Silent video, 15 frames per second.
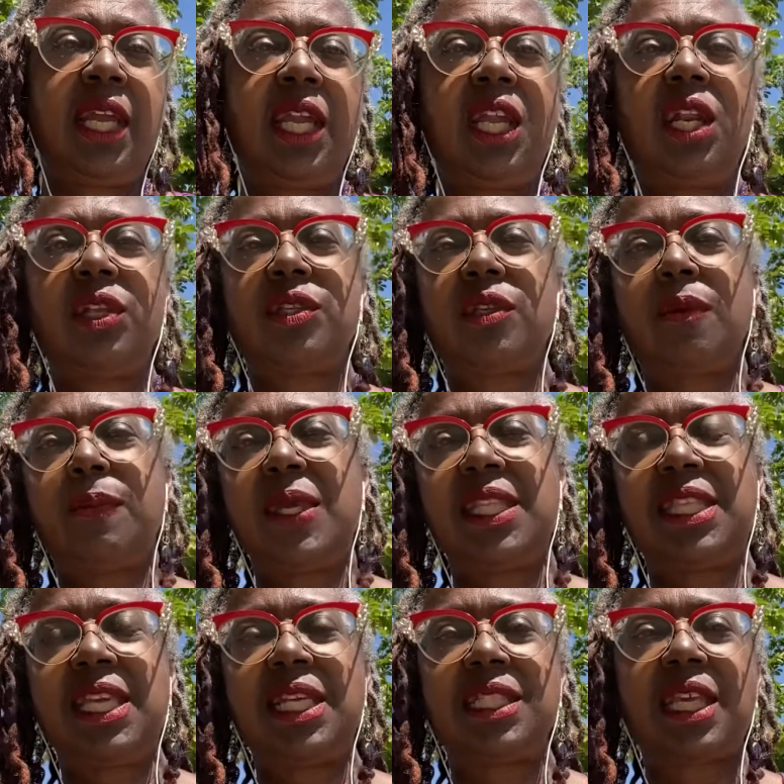It also be
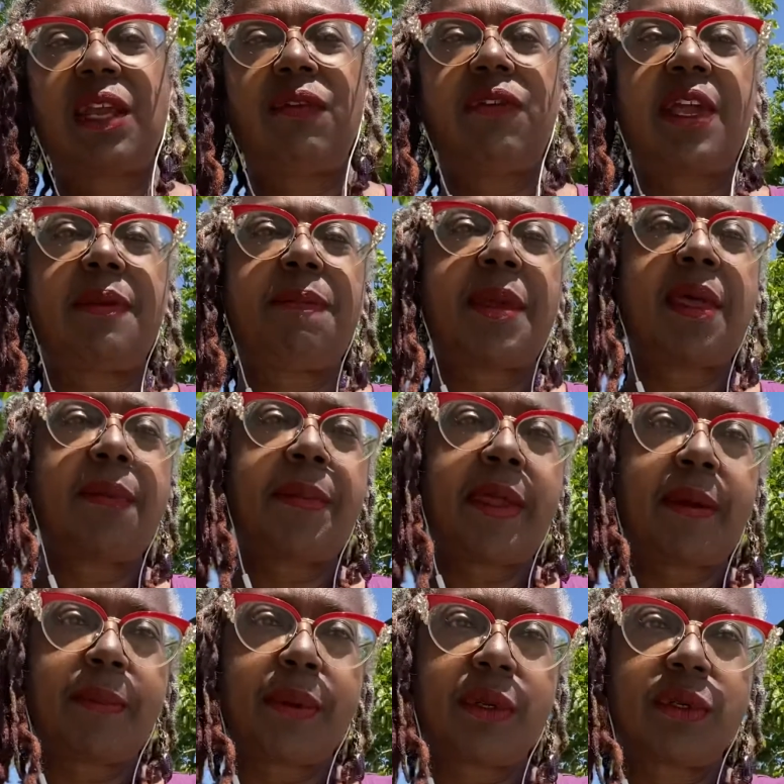things like red bell
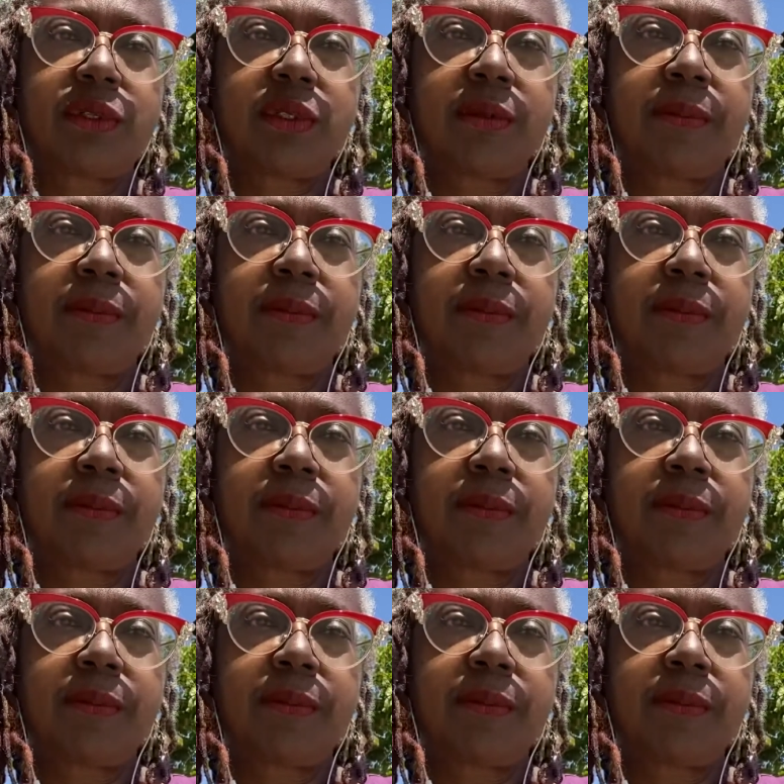peppers.